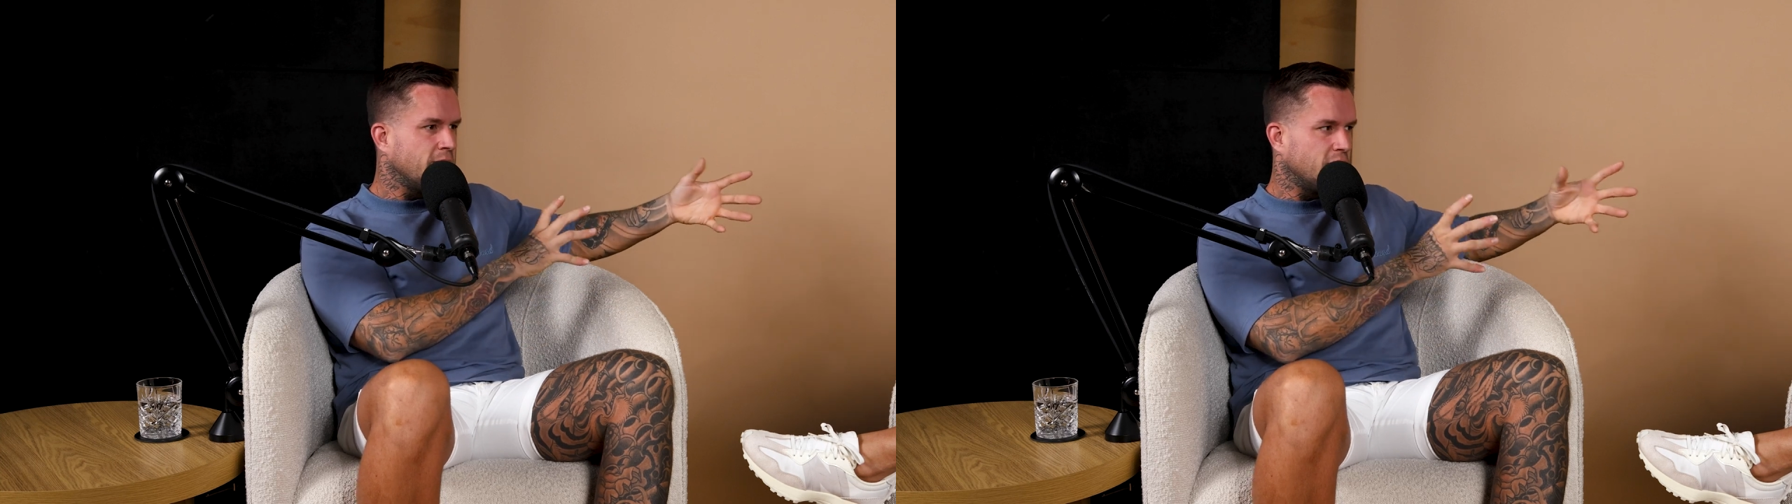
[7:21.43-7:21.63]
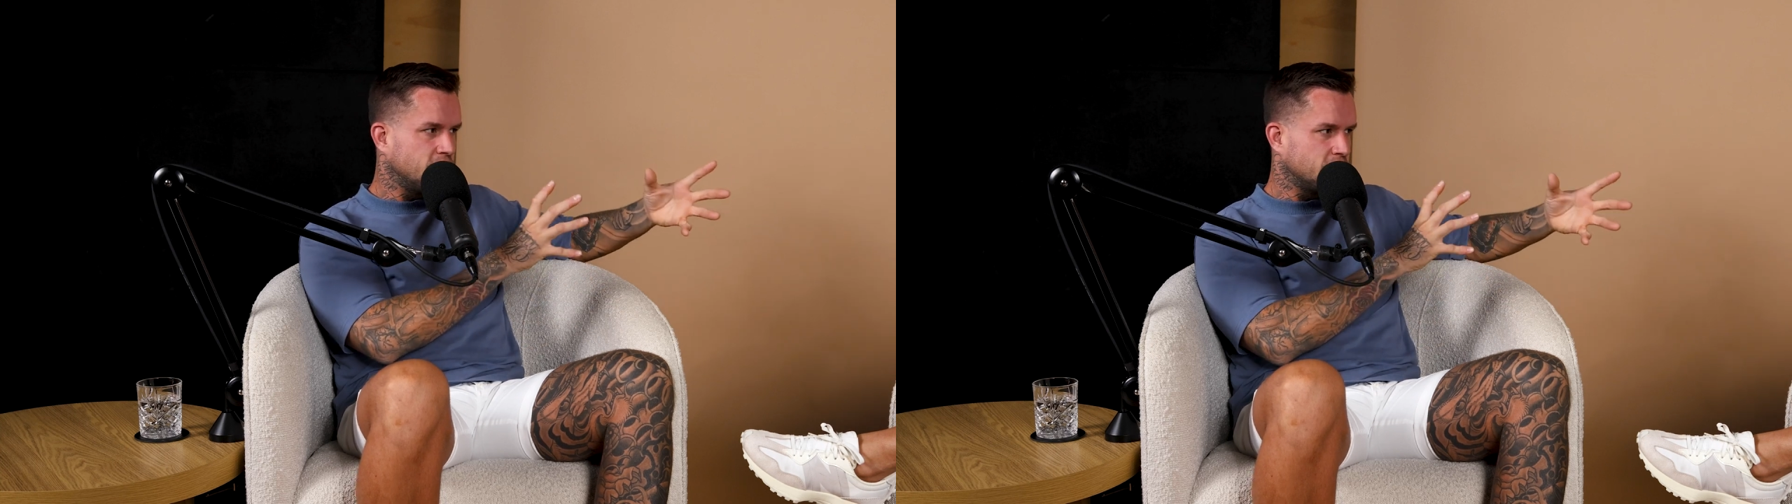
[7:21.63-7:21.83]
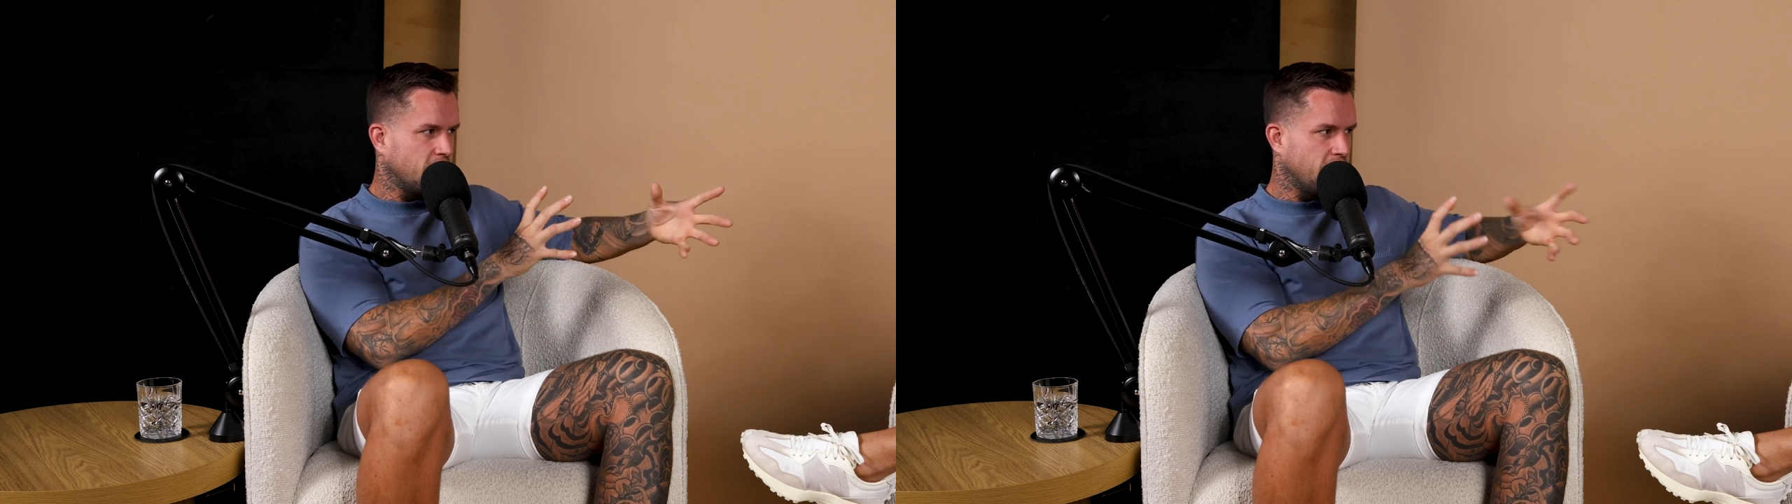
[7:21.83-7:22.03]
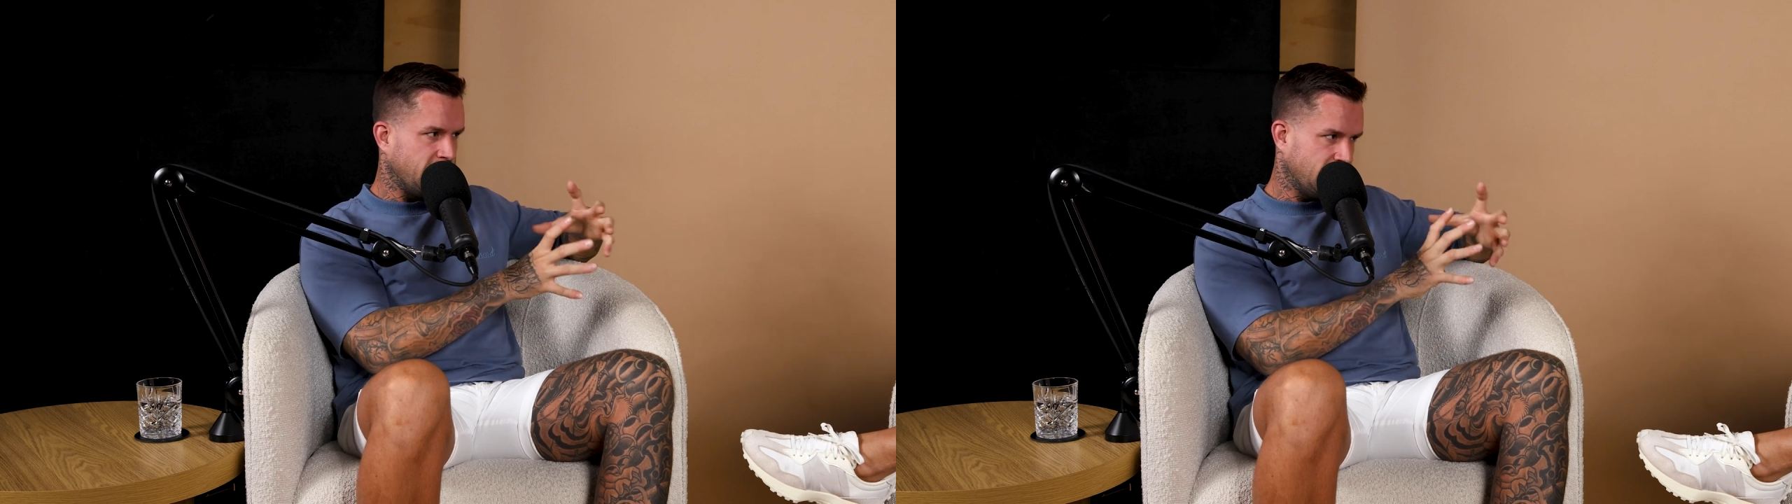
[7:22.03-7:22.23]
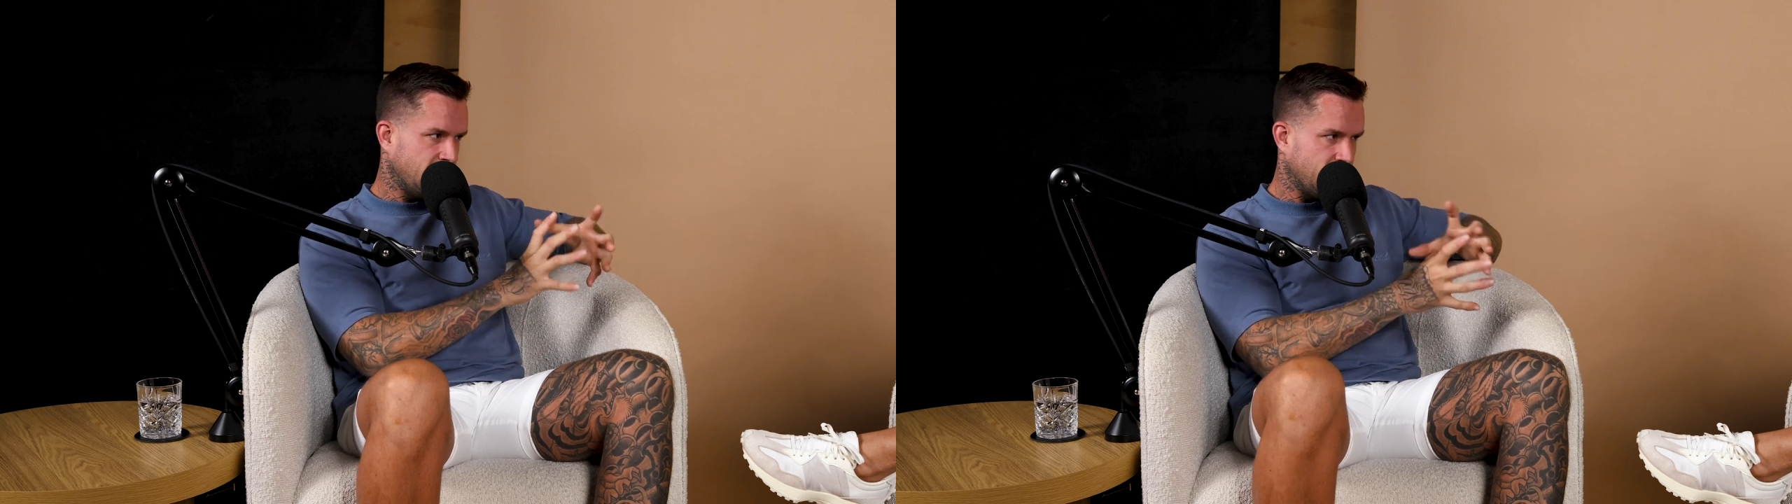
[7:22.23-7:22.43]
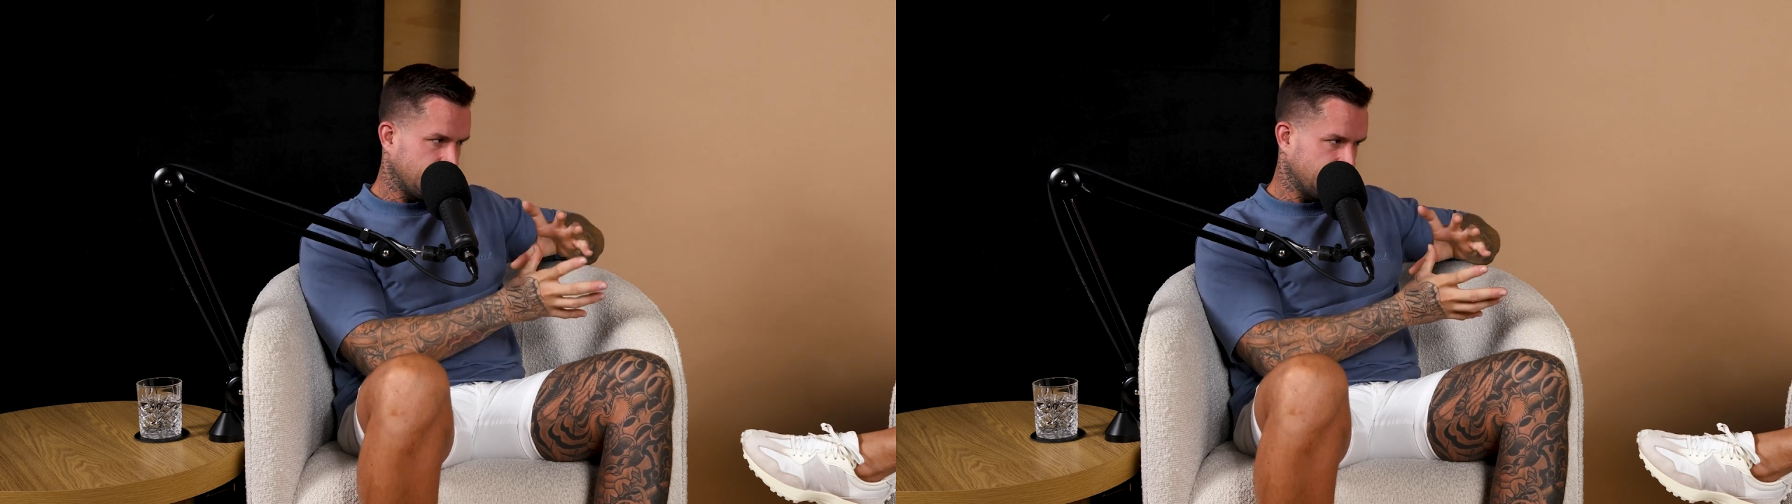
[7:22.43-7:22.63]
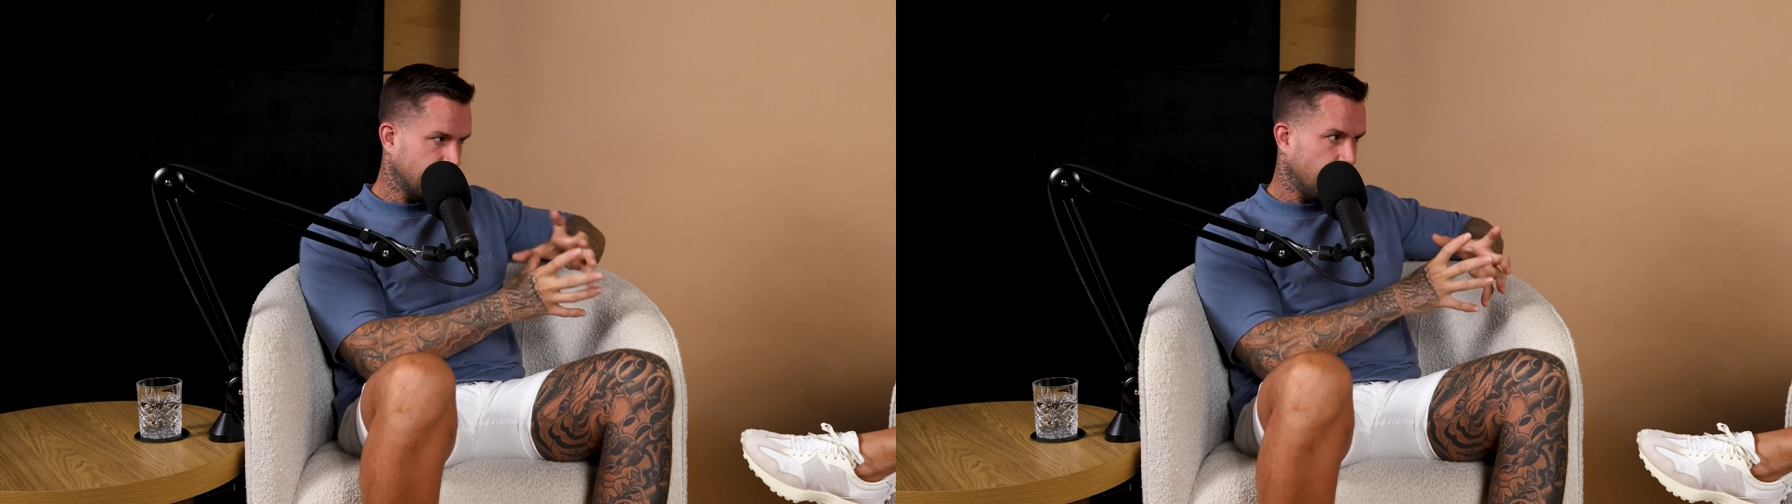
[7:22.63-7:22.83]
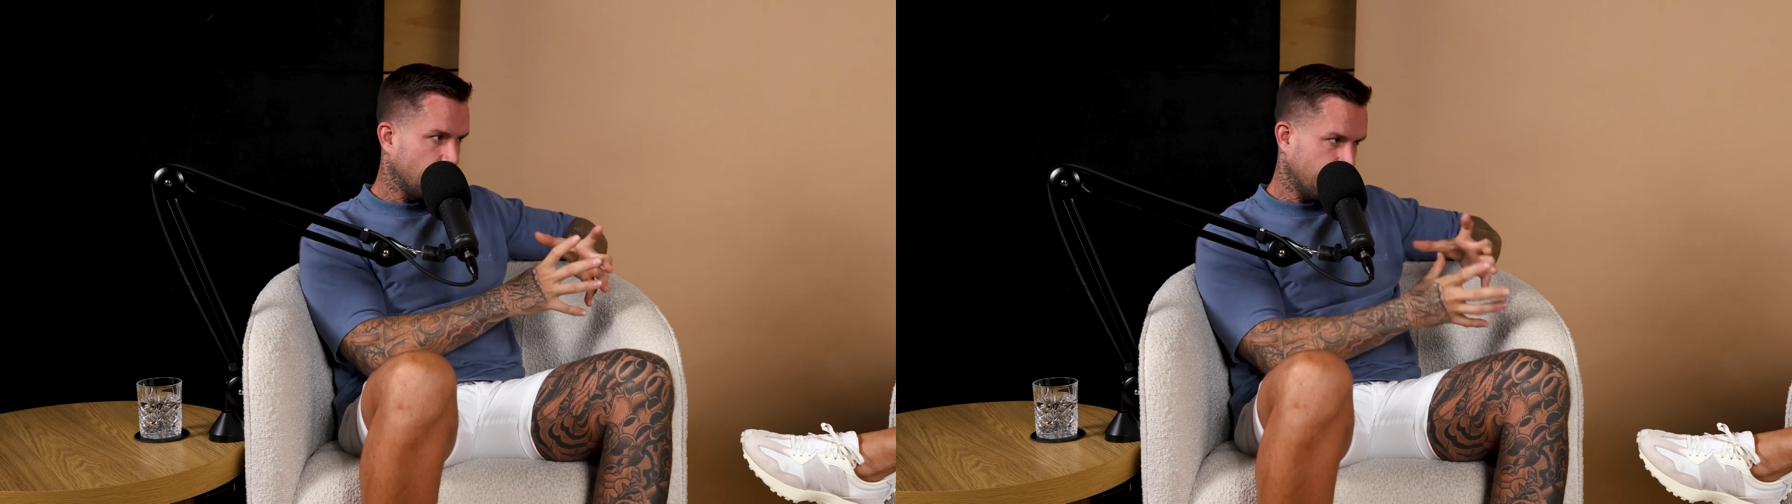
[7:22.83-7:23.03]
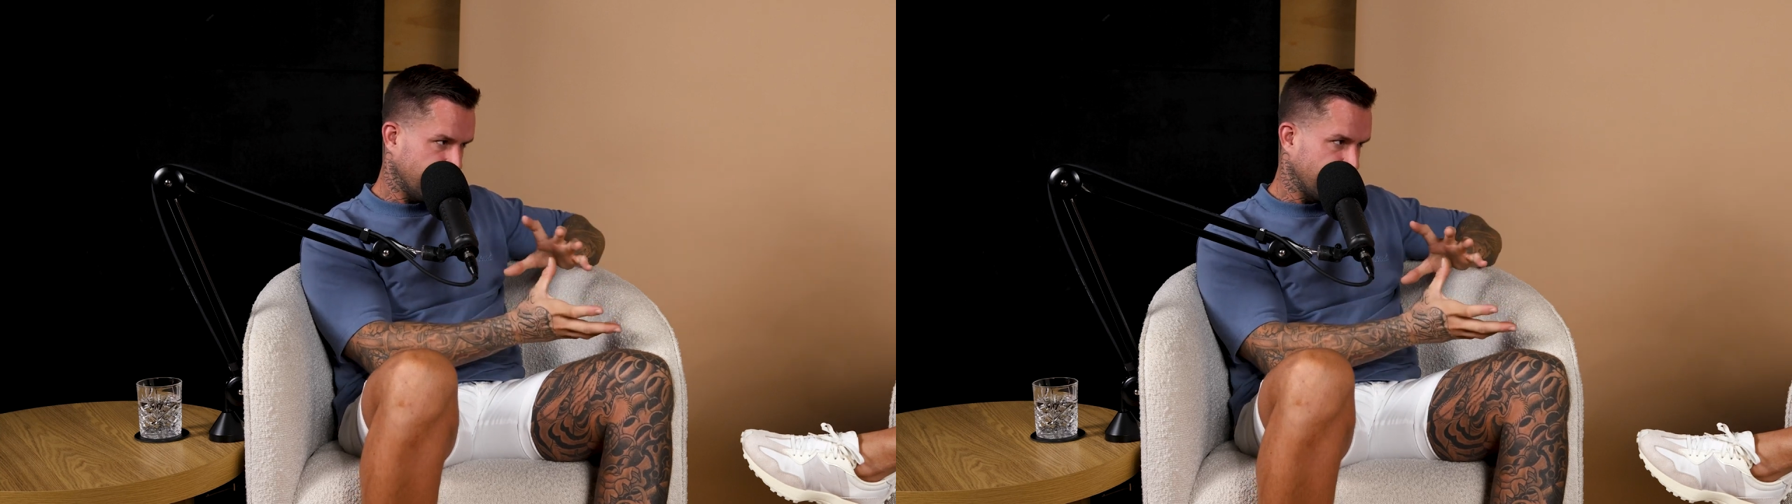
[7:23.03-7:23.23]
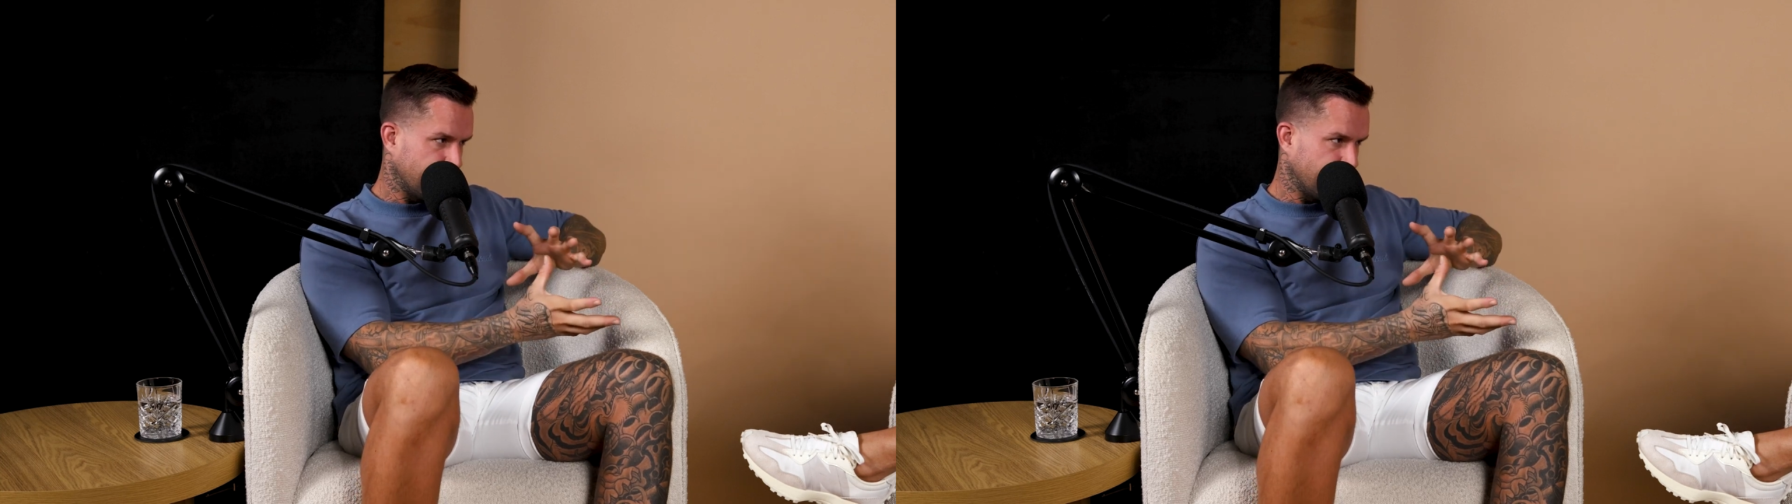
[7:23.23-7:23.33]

but also being there supportive